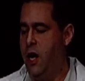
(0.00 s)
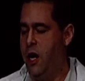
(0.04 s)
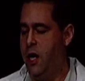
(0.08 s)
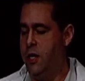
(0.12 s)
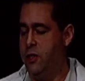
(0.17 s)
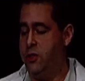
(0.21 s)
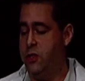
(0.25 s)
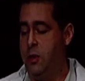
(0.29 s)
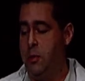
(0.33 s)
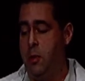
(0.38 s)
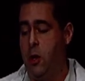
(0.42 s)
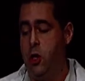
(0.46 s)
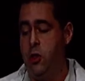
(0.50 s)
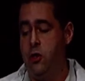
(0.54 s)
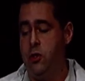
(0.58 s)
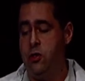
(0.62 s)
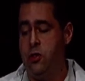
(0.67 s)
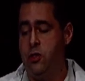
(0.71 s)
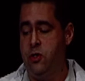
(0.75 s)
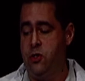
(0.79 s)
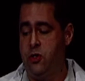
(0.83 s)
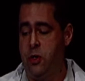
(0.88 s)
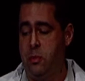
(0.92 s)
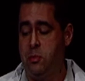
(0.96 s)

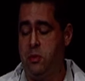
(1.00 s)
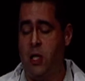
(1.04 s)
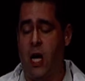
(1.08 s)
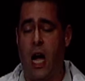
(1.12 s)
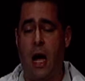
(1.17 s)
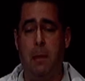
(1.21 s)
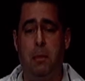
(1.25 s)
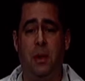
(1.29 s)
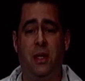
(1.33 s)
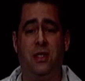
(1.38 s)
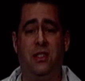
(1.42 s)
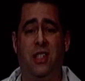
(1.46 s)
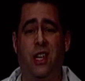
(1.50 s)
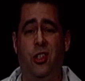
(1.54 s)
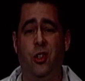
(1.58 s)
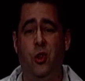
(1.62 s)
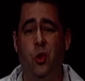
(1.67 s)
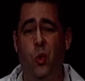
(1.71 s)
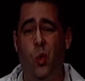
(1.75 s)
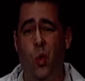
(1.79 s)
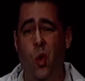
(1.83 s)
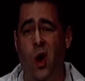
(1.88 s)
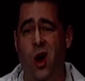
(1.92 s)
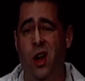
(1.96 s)
some topics that you
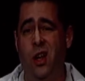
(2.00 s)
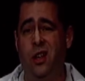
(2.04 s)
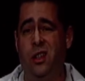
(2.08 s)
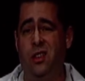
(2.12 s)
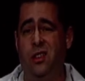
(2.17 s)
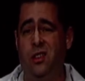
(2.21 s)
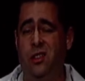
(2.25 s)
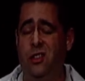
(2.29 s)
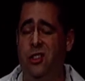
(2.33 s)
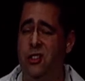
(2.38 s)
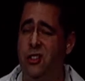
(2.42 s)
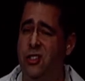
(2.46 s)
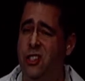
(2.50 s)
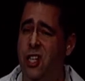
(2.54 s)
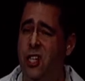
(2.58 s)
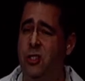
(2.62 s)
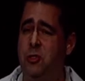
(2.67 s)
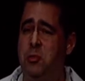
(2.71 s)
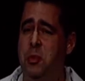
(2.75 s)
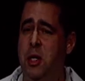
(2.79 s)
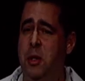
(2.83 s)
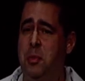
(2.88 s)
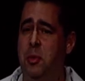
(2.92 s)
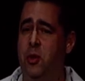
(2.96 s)
want your
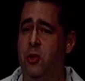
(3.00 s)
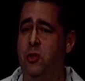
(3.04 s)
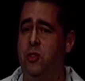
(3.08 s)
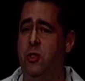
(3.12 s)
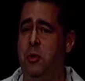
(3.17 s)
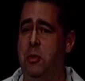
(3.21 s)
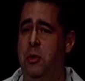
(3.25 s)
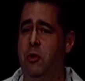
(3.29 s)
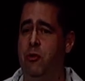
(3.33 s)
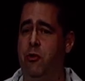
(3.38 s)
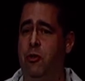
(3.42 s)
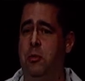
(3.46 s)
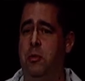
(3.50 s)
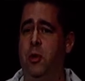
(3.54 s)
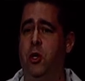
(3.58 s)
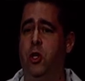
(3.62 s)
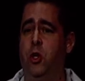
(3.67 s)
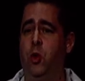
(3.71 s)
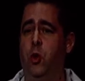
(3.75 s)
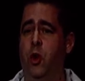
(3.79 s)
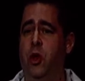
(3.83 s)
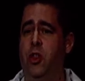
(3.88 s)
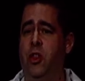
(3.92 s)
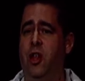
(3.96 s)
salespeople to be
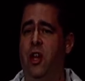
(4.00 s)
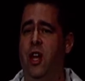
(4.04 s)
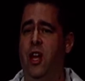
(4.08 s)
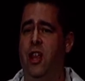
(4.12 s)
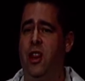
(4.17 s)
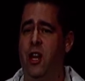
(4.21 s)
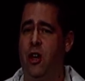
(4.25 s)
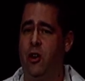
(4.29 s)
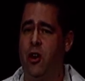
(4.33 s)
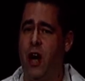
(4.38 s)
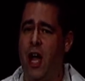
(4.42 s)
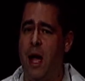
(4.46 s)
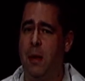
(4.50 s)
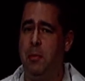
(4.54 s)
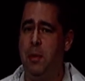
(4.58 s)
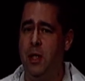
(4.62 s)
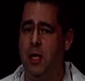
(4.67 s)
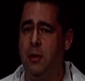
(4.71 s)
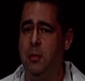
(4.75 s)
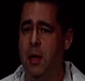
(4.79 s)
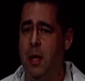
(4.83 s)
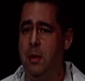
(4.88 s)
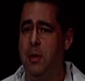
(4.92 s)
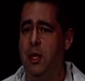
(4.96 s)
familiar with that are
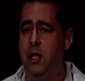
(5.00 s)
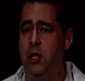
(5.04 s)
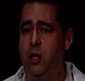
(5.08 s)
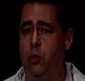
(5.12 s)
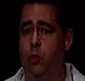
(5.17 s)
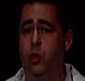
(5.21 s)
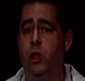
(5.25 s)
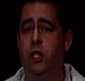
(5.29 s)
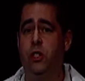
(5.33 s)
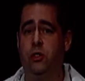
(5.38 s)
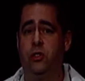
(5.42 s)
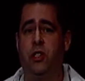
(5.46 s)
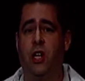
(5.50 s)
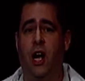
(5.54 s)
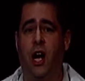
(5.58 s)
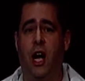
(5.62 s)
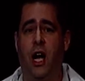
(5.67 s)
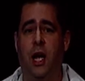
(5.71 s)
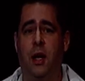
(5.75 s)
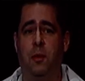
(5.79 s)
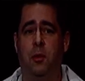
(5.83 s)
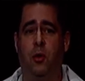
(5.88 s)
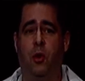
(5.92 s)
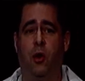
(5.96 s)
happening maybe in the real
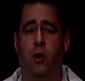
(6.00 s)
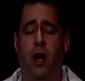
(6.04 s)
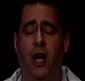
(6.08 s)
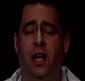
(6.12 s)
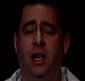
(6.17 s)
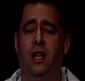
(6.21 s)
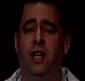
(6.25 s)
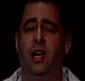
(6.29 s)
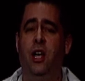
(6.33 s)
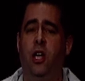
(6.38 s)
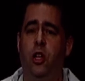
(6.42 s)
time, all right?